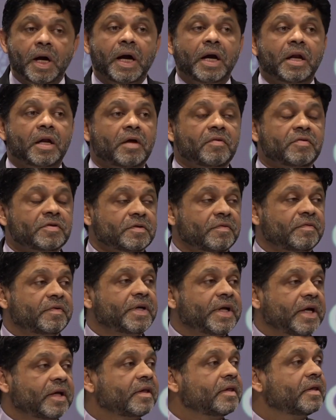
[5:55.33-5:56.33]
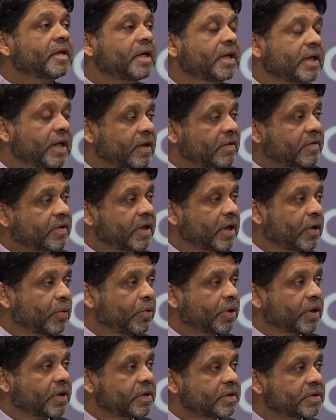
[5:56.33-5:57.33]
high levels of death in healthcare
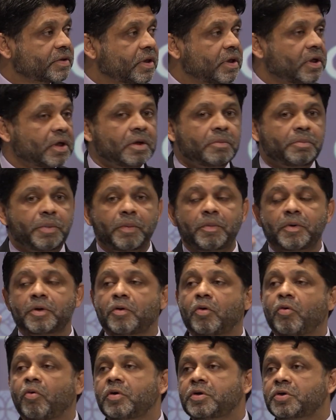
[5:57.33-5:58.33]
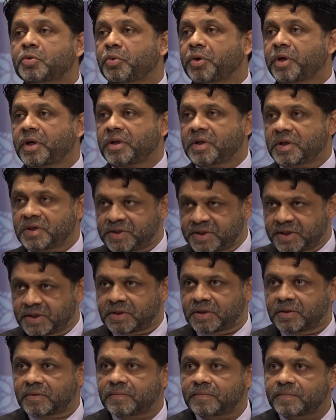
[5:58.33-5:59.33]
workers, people don't want to work in that
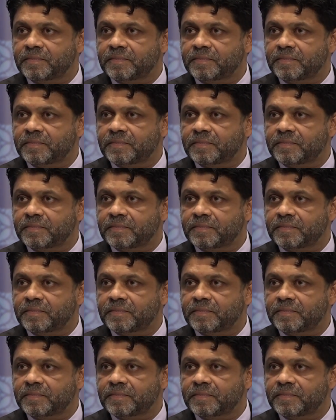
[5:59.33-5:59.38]
sector.